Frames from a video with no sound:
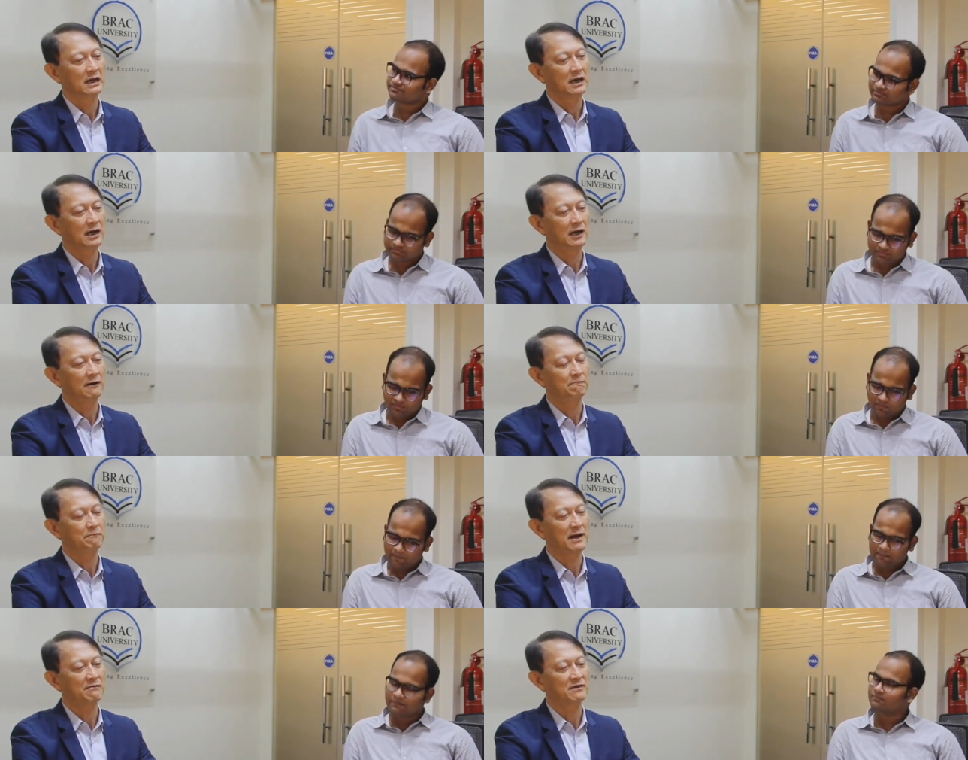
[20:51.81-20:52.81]

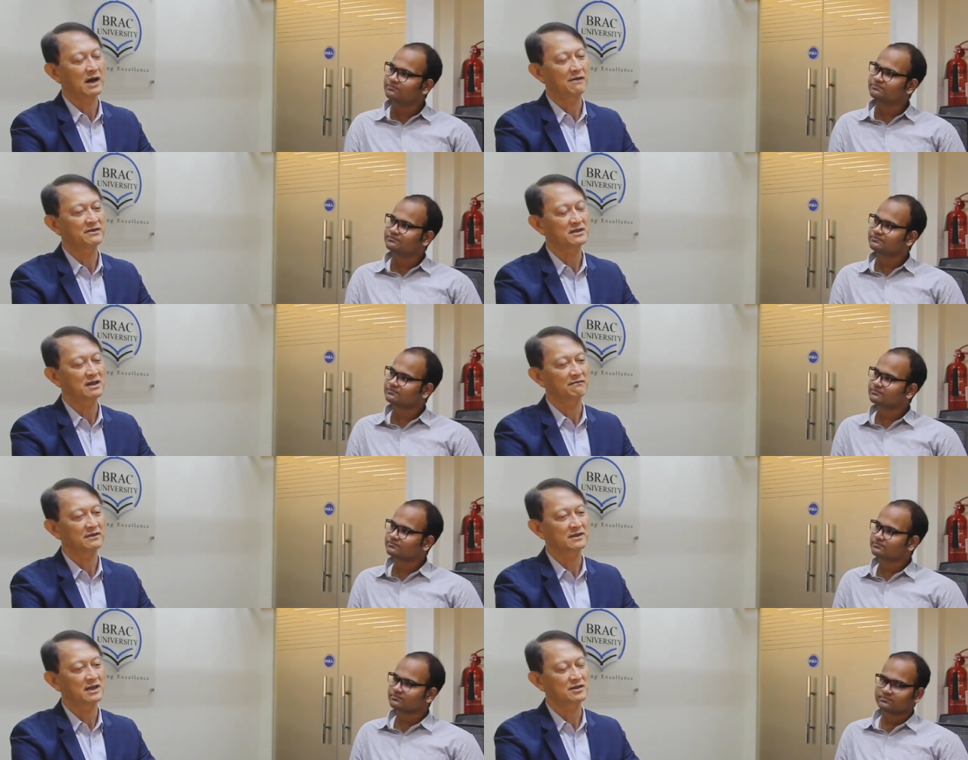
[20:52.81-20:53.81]
Speaker 1: I have this
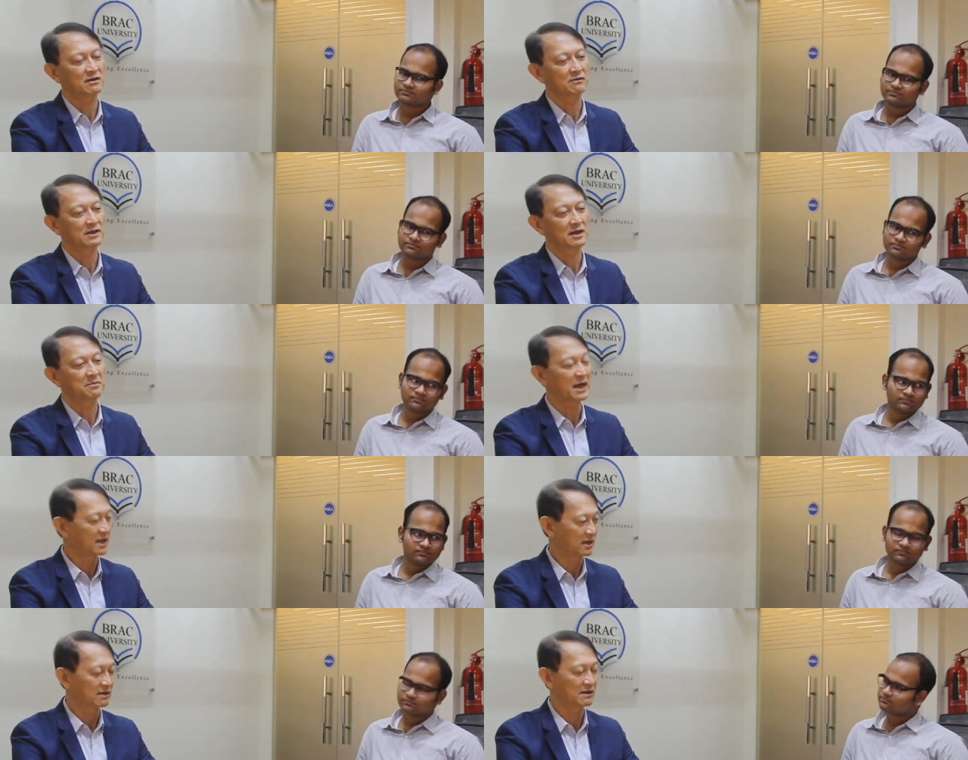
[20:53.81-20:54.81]
conversation with
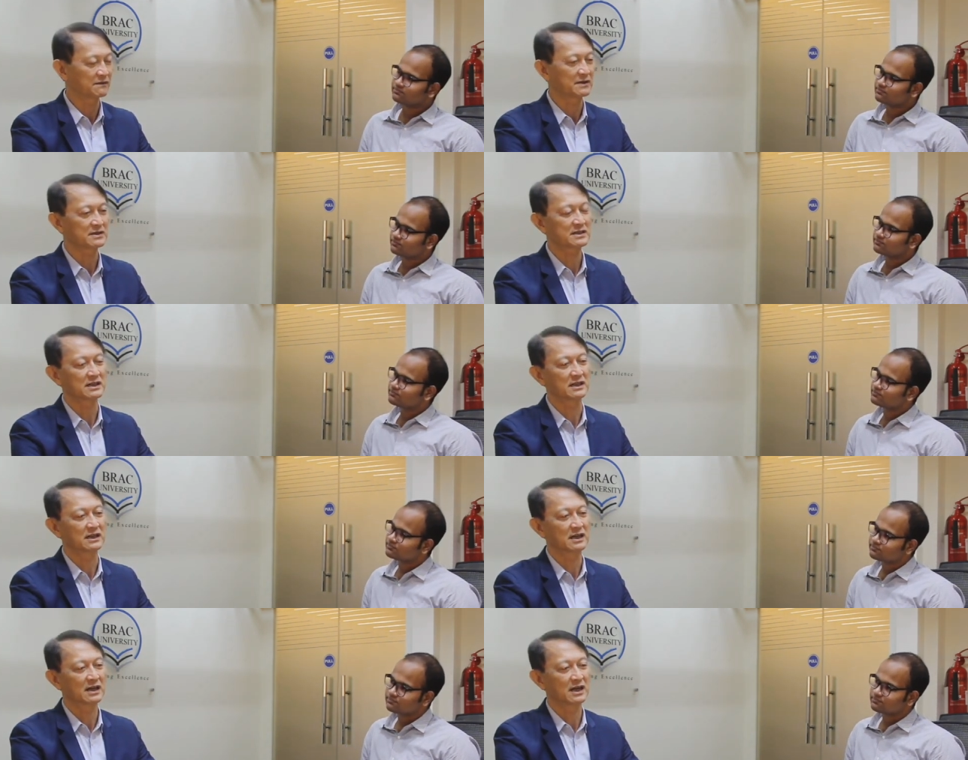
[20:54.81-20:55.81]
Peking University,
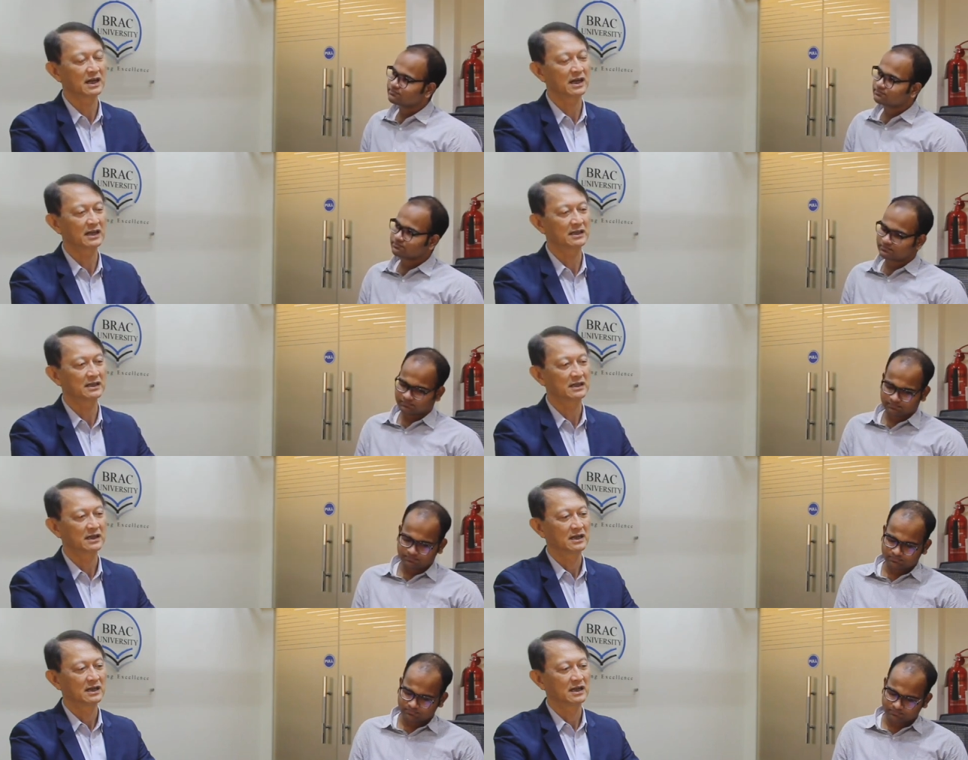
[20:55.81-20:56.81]
and
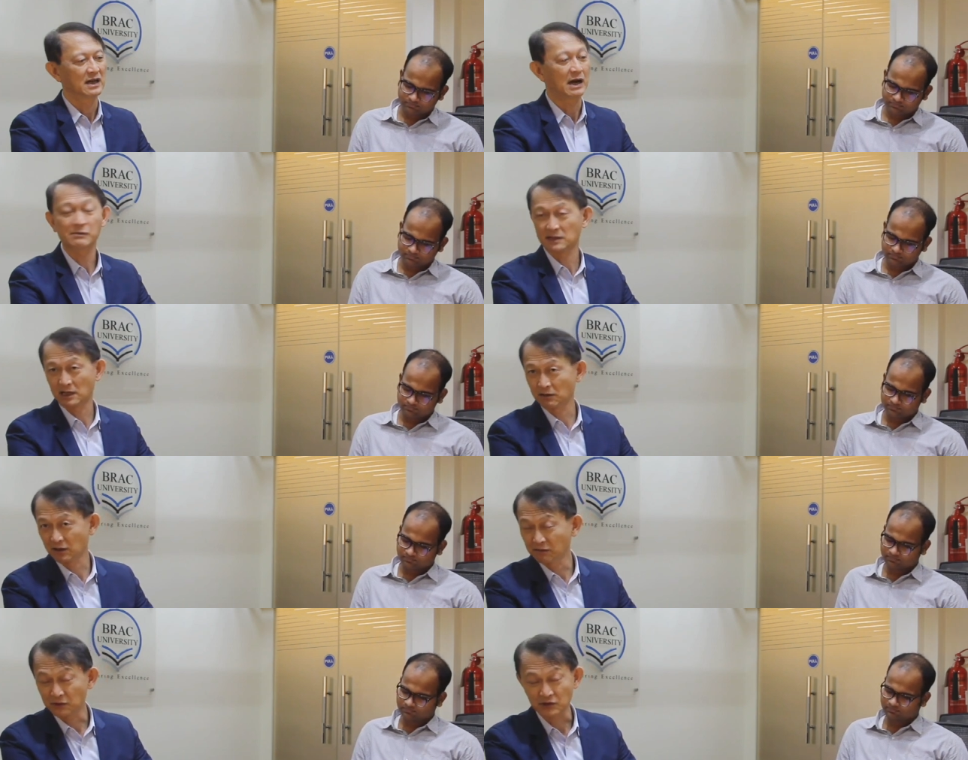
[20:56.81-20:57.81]
I was not
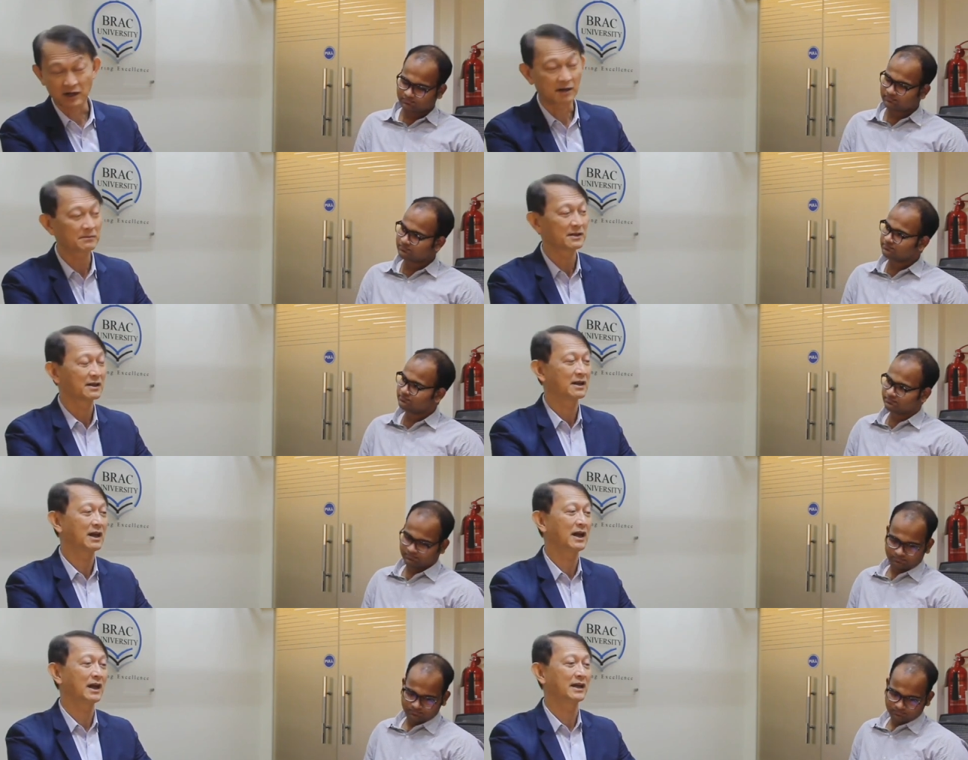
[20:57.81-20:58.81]
looking for a job,
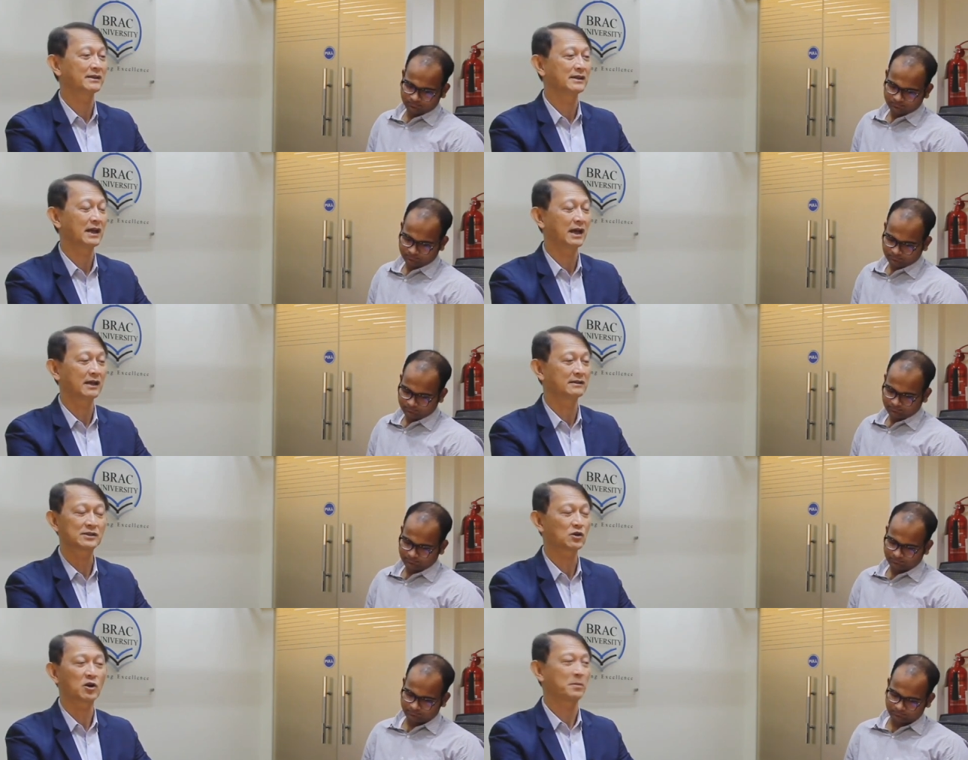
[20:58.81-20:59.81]
and they
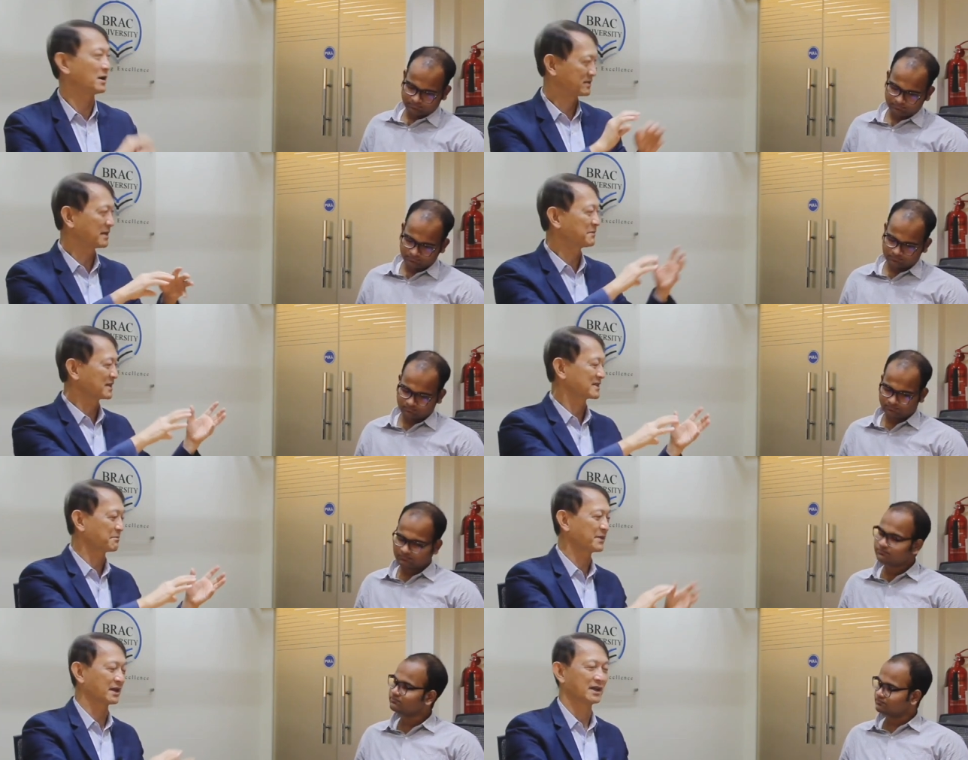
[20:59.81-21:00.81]
talk about something.
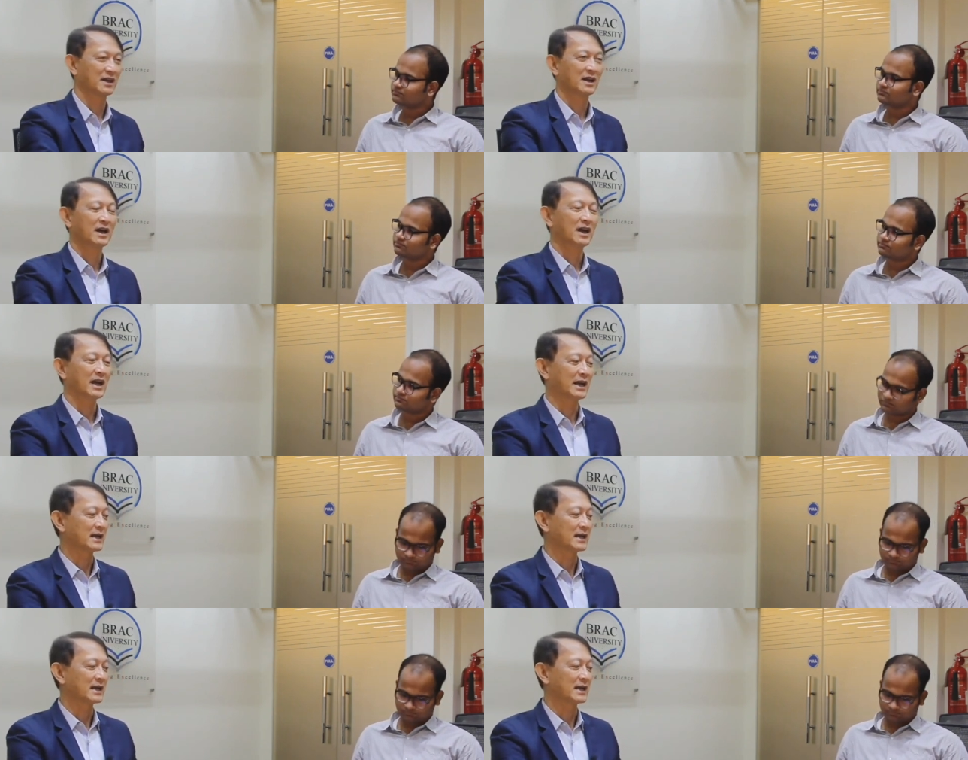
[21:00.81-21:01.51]
And